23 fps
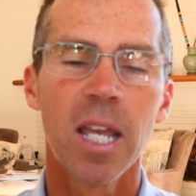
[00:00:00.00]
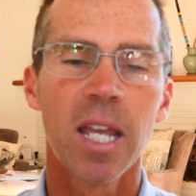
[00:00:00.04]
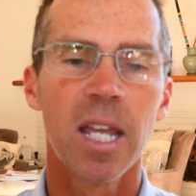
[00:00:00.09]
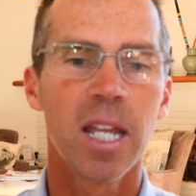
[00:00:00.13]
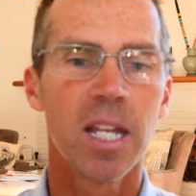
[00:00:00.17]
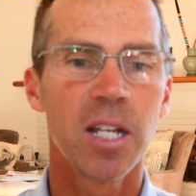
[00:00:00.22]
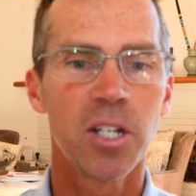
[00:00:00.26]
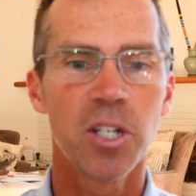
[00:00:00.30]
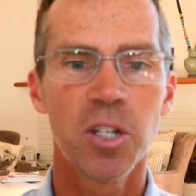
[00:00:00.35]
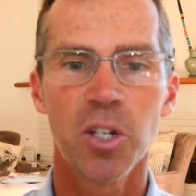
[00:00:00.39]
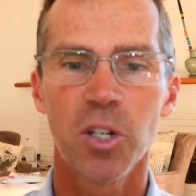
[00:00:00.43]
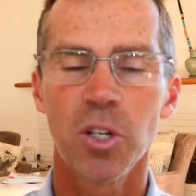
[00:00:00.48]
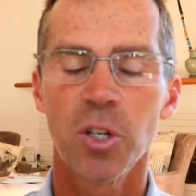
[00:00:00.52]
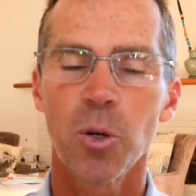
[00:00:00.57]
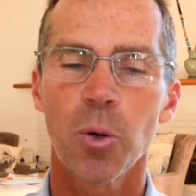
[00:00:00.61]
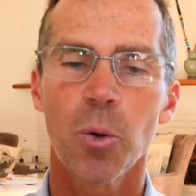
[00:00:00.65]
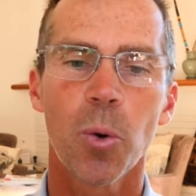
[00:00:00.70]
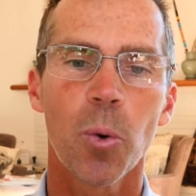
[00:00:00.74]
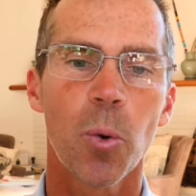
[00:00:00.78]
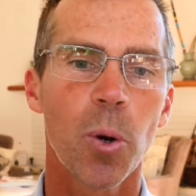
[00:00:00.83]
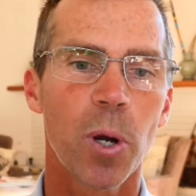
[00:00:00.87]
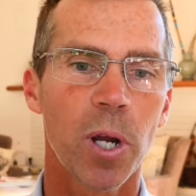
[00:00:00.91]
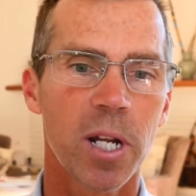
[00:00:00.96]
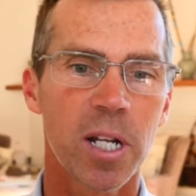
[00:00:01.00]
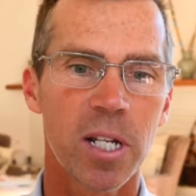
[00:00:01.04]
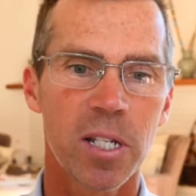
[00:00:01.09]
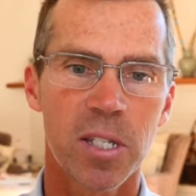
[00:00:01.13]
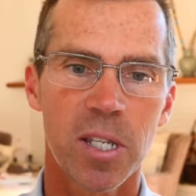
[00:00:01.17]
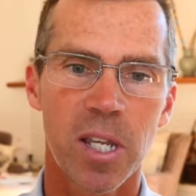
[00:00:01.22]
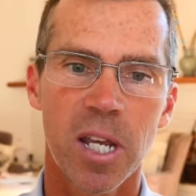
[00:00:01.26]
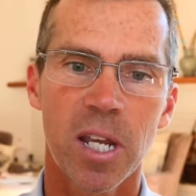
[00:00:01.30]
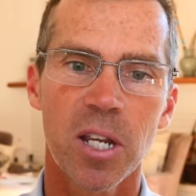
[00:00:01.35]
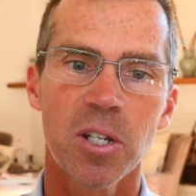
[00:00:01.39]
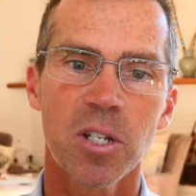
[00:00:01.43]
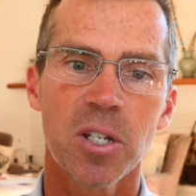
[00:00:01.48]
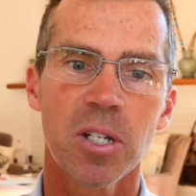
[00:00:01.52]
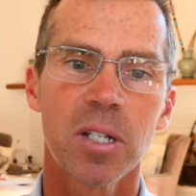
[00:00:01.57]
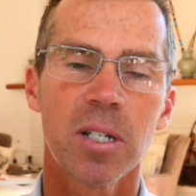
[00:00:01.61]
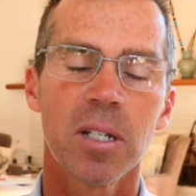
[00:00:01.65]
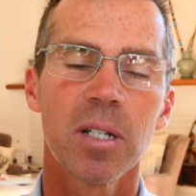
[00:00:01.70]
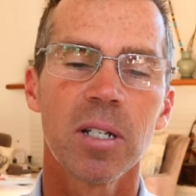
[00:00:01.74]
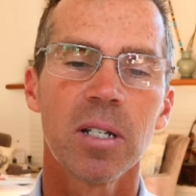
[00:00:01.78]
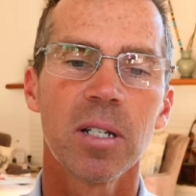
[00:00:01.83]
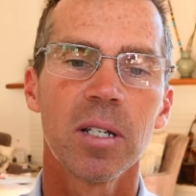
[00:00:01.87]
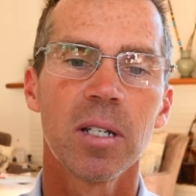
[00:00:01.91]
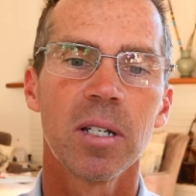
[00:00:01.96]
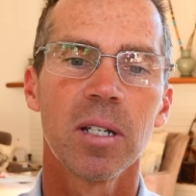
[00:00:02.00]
into your organization,